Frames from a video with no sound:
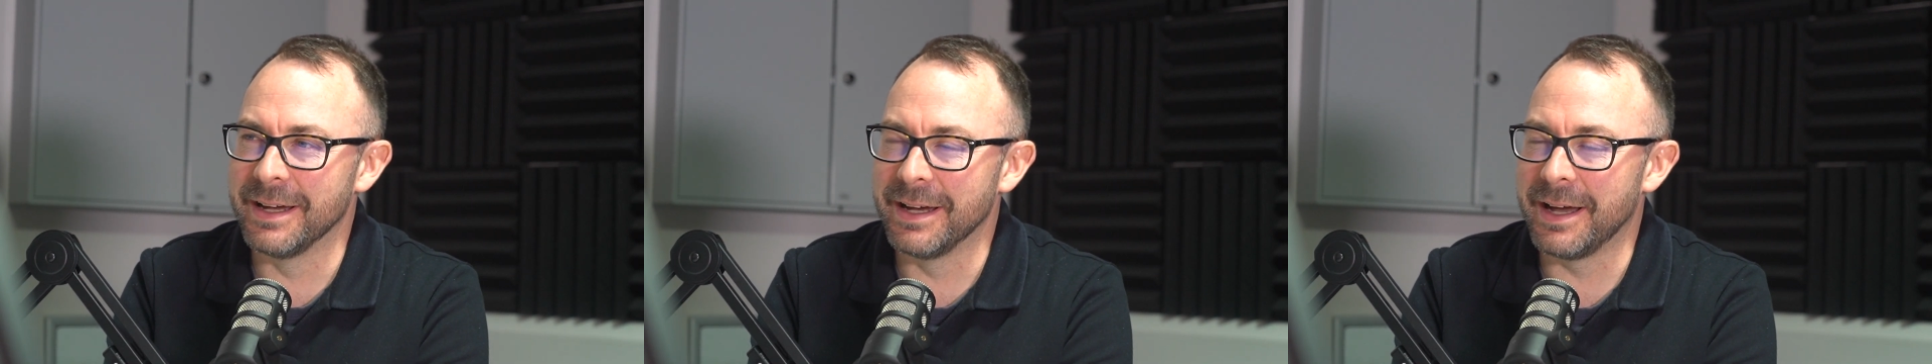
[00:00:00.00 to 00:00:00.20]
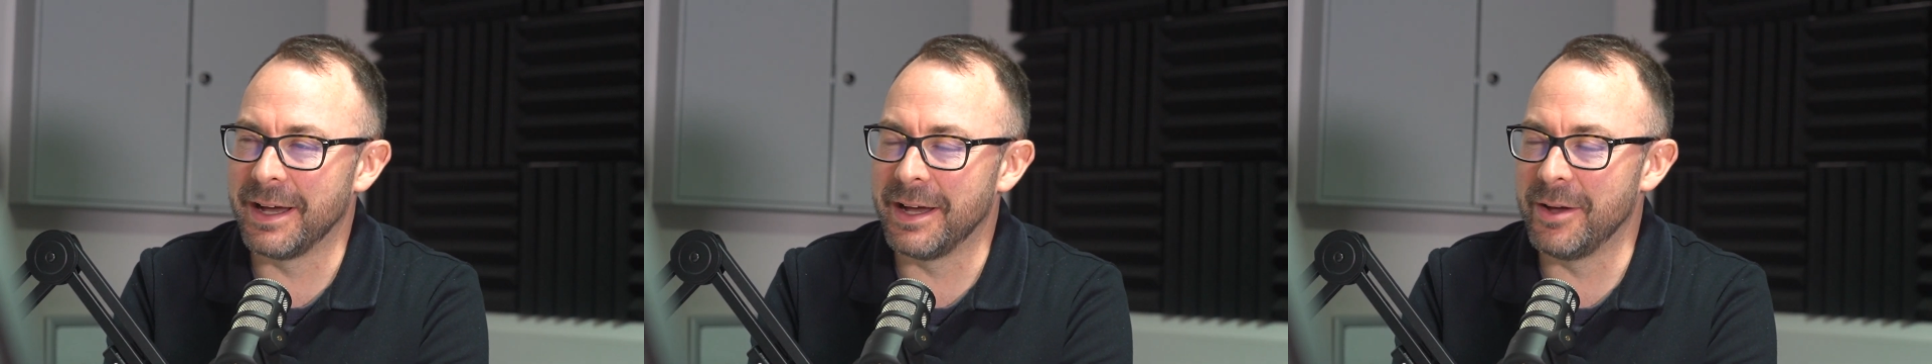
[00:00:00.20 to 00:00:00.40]

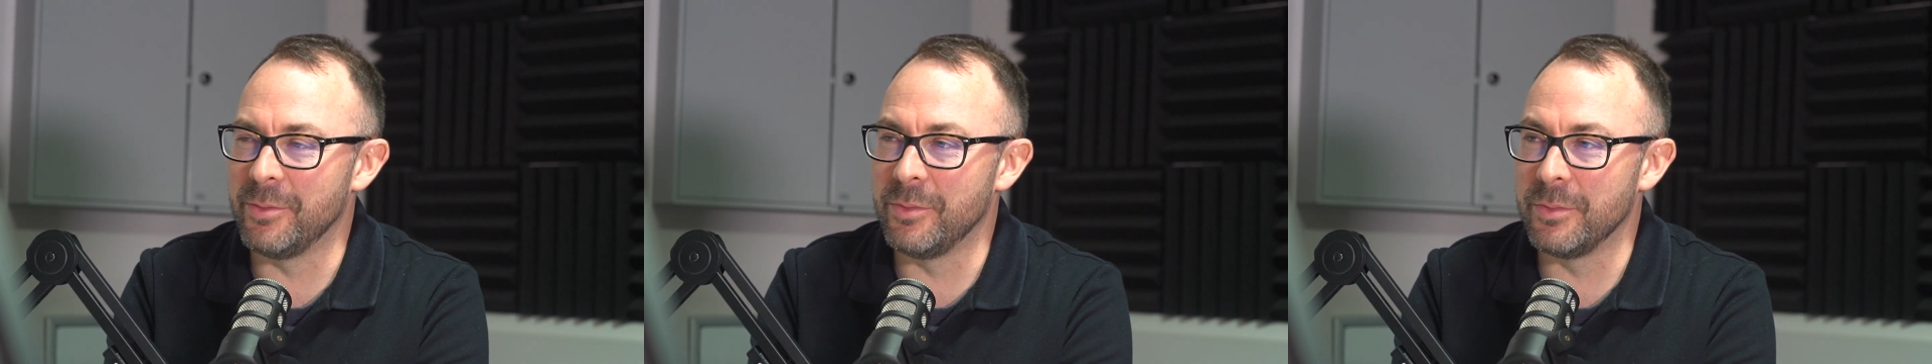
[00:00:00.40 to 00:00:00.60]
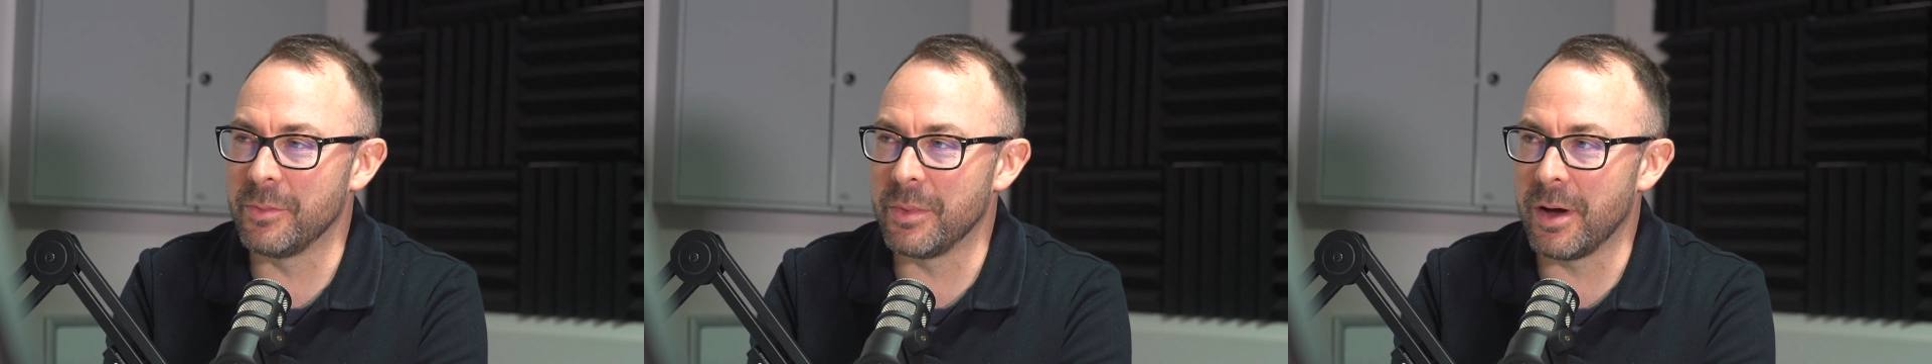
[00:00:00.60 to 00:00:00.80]

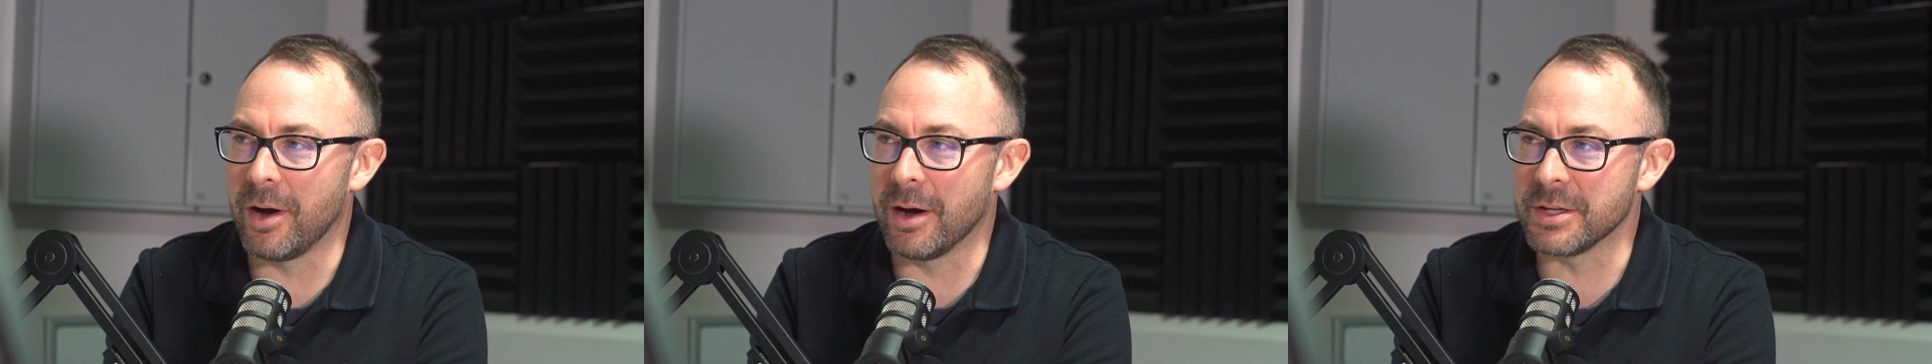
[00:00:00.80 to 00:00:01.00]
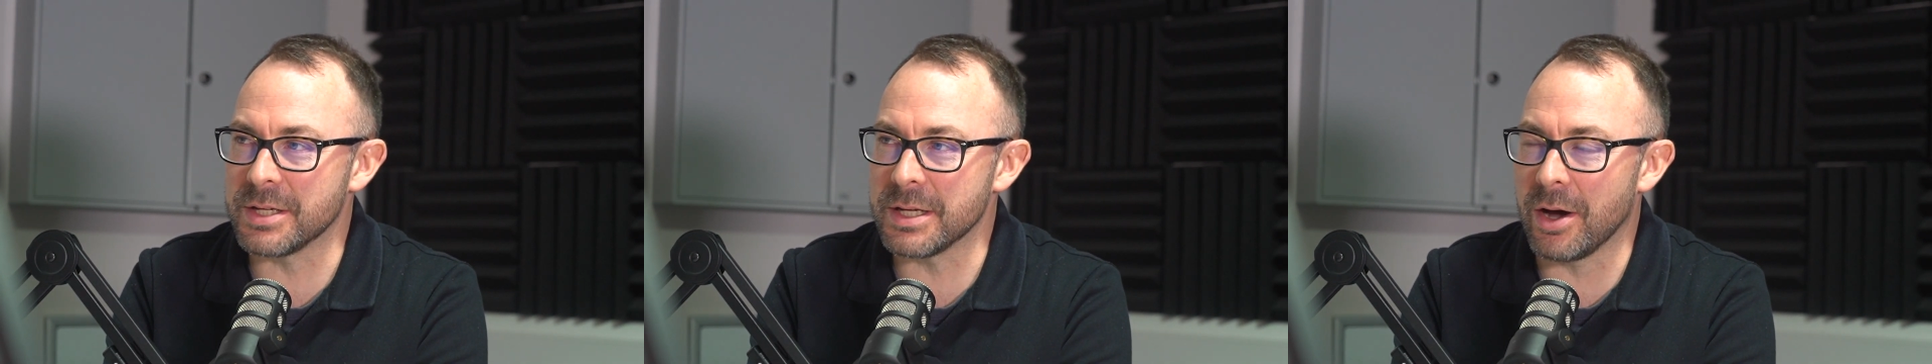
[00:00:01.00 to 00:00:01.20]

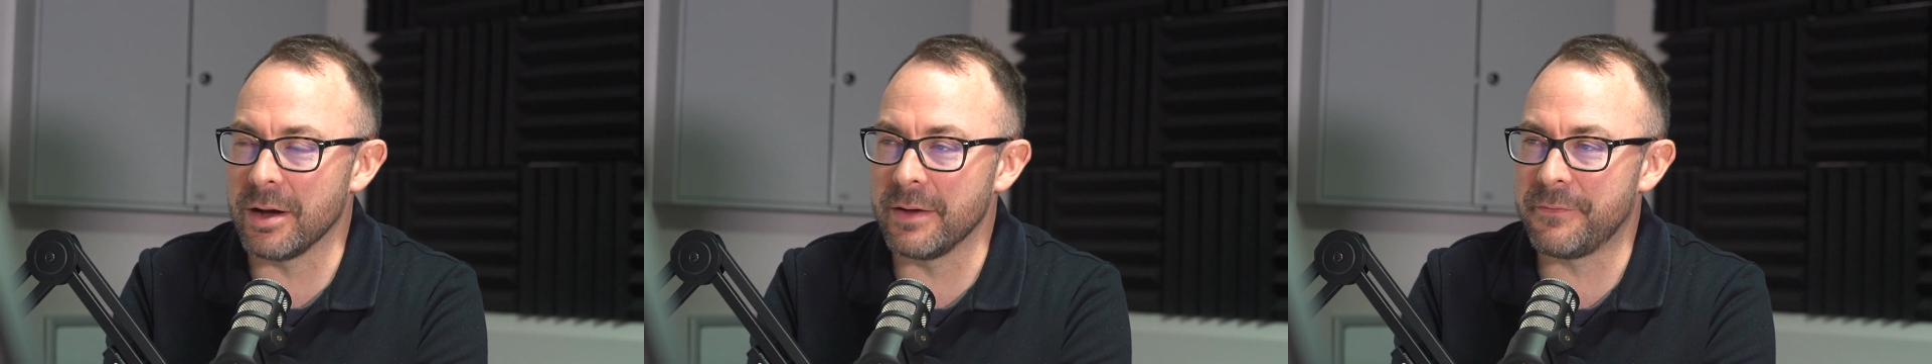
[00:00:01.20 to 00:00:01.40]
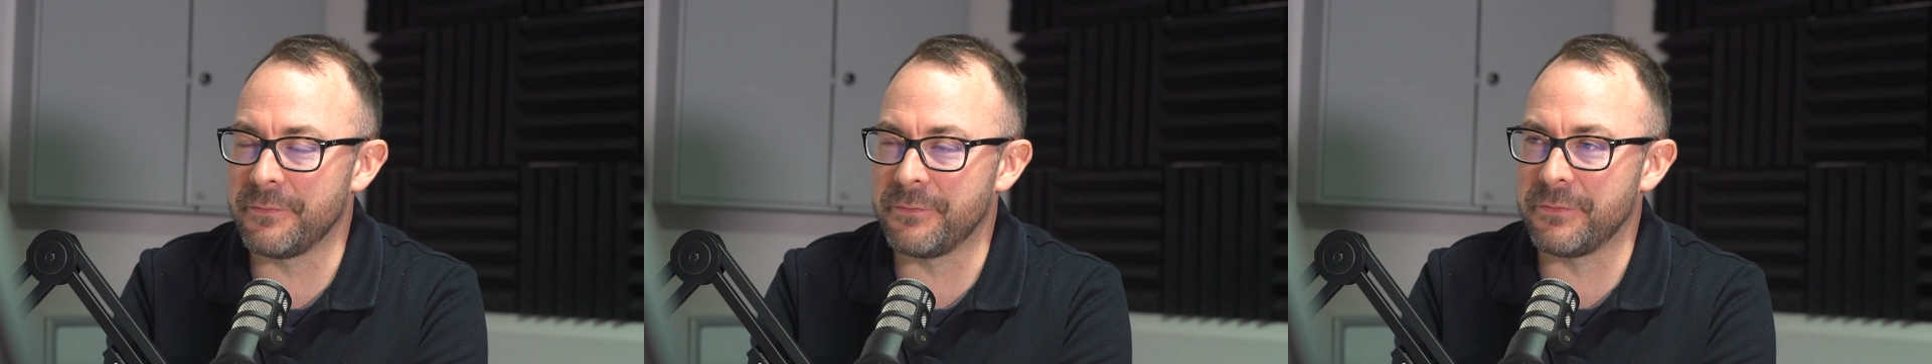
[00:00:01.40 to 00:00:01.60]
I
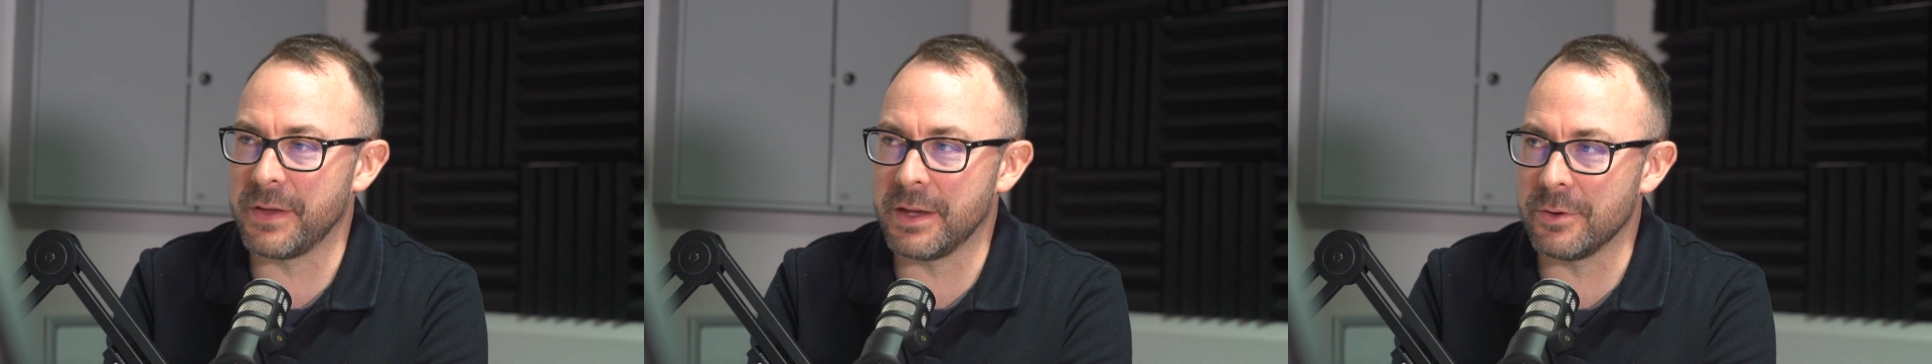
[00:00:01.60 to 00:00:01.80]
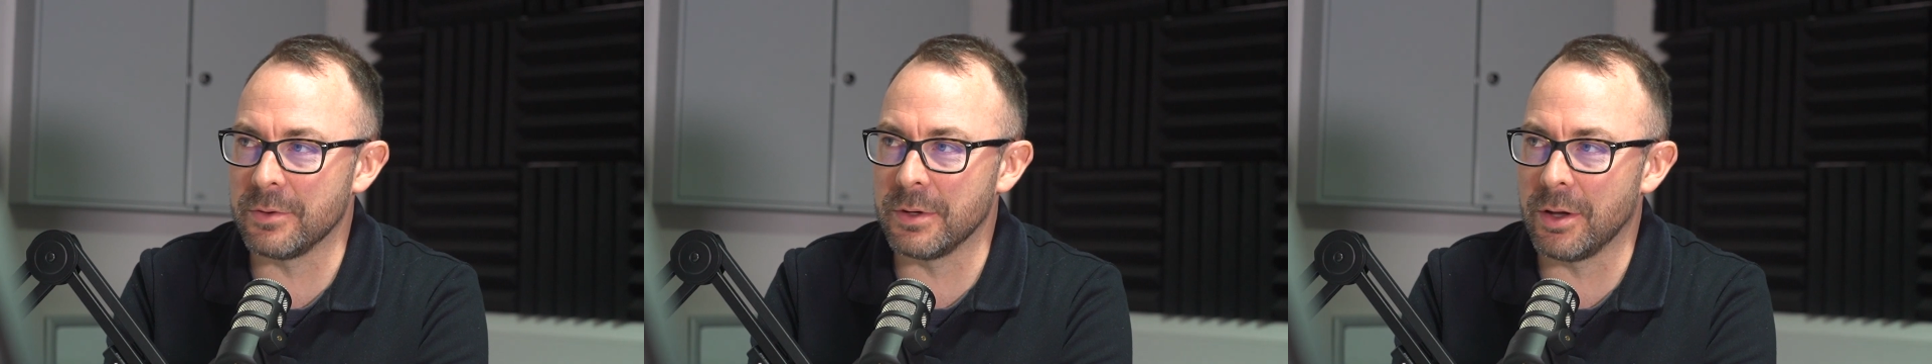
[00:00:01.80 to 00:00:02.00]

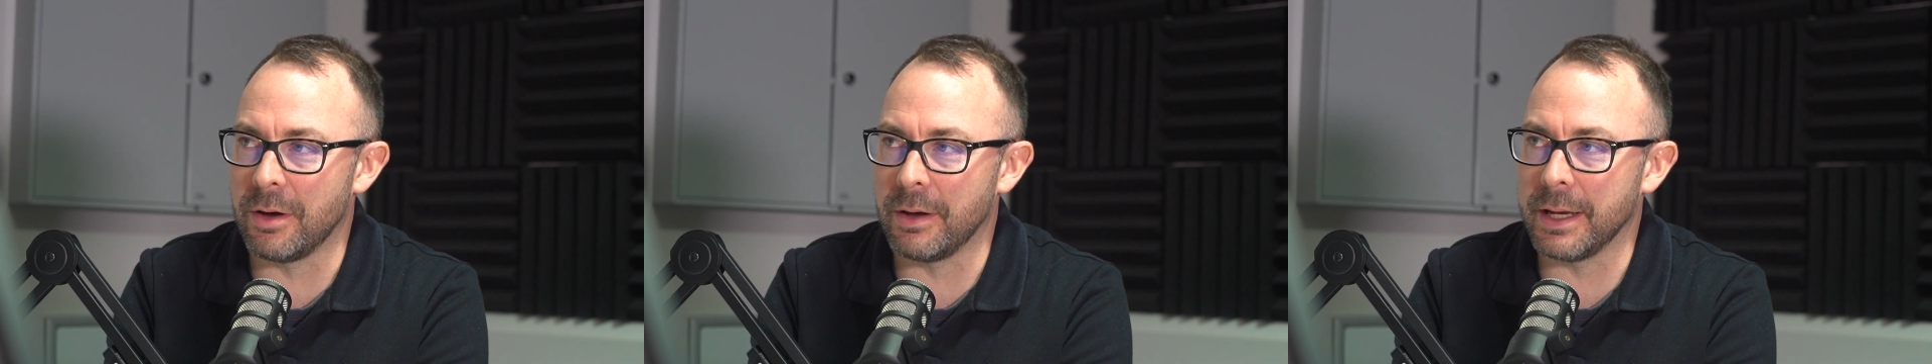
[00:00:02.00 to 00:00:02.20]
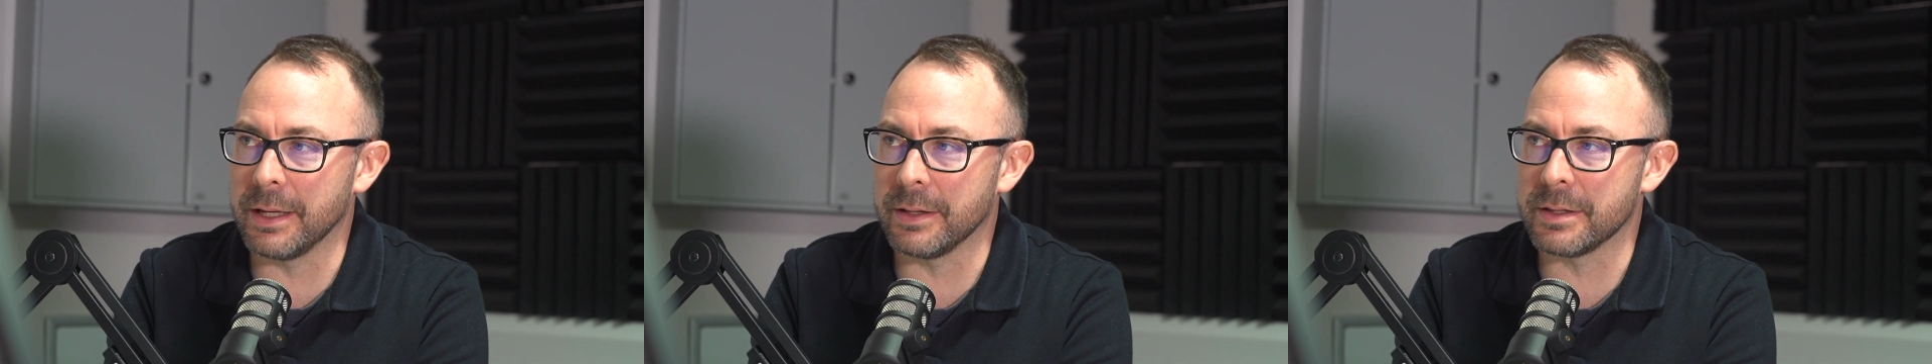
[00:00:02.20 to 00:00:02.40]
feel like